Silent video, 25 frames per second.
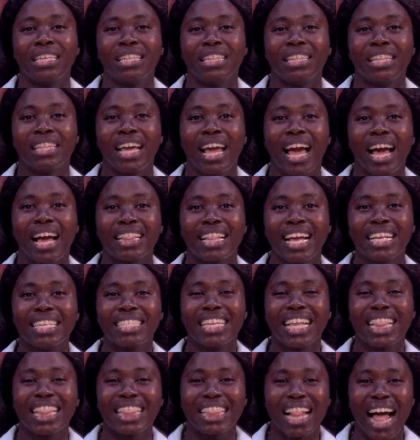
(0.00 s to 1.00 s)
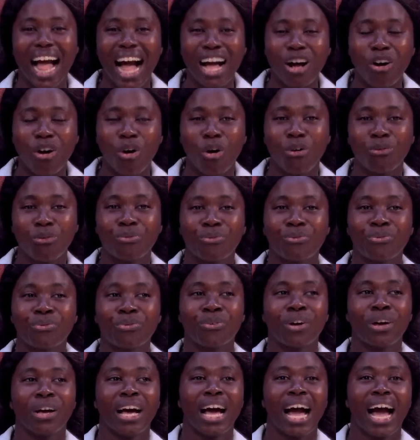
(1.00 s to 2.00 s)
there's a lack of
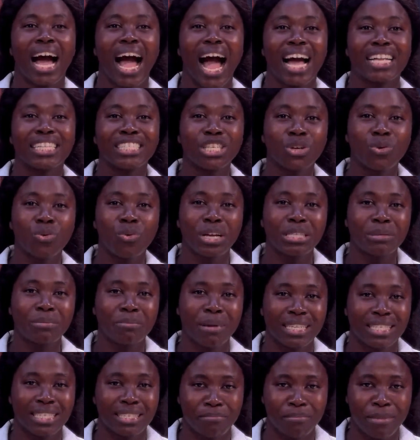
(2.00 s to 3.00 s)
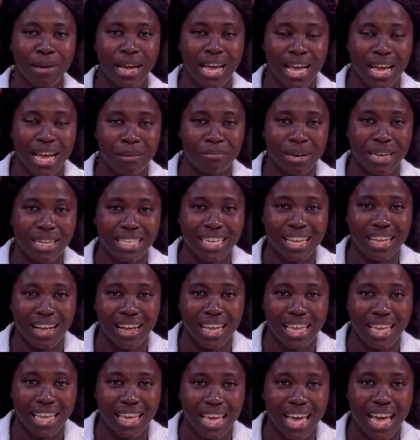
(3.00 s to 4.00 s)
adequate
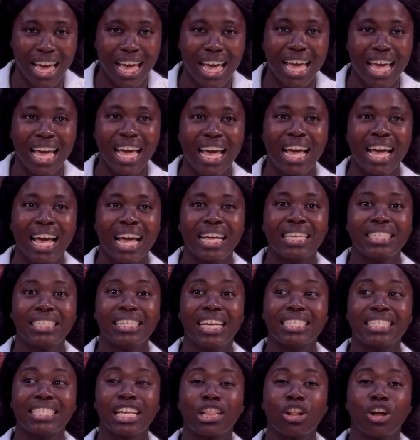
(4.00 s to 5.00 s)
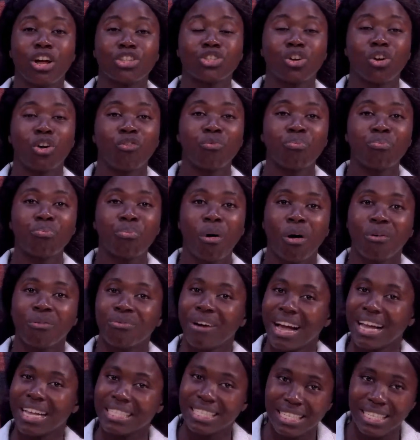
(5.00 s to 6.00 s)
medical care, there's a lot of
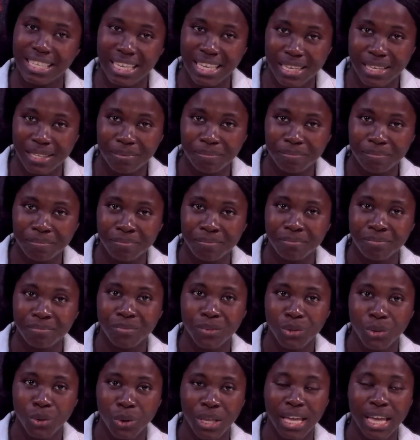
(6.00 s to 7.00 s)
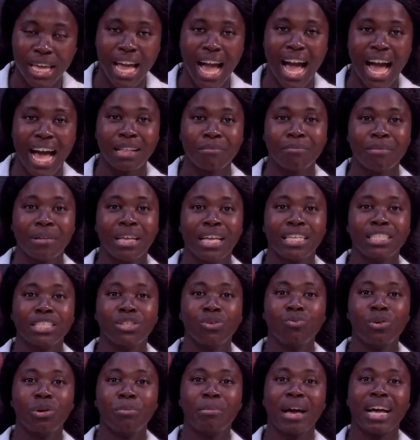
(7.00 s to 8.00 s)
poverty, okay, and
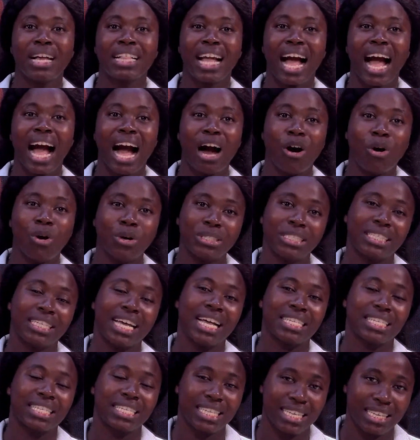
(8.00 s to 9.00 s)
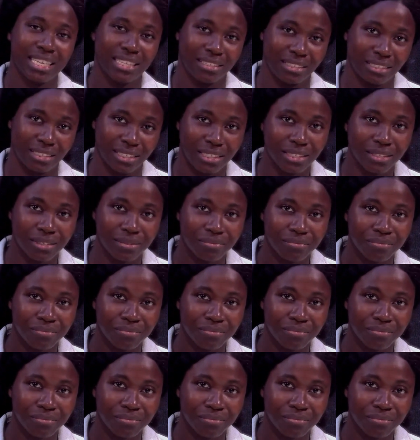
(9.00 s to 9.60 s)
the women are underskilled.